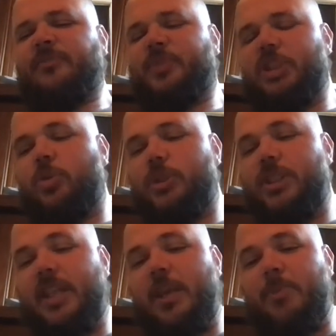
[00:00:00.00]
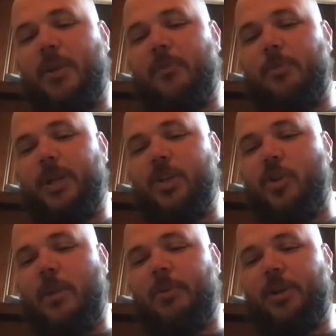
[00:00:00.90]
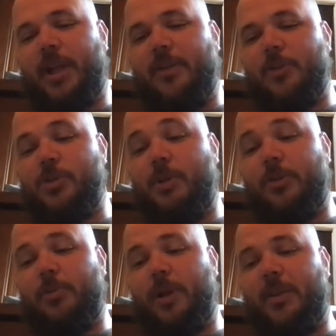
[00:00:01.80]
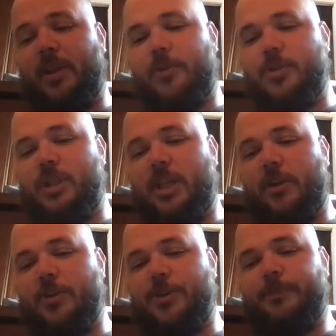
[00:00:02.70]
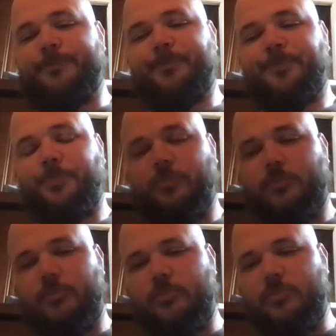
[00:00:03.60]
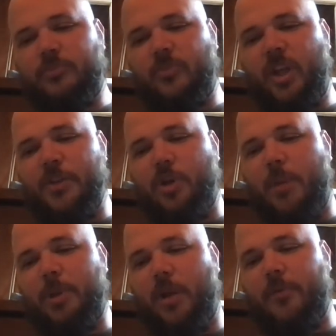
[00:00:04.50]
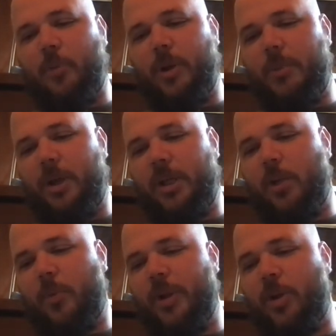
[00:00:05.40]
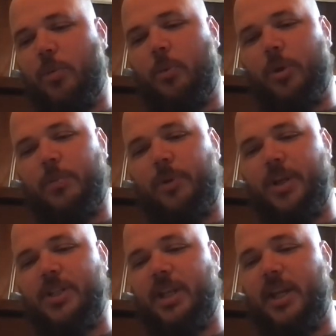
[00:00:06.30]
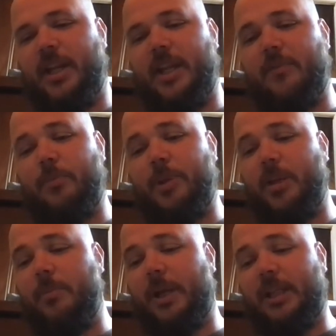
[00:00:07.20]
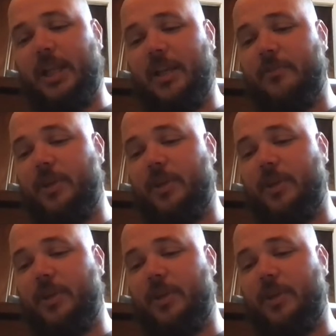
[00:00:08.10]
This was to keep them from being trampled to death or smothered by the other steers. I dropped off at Winnemucca and went home more depressed than I had ever been in my life.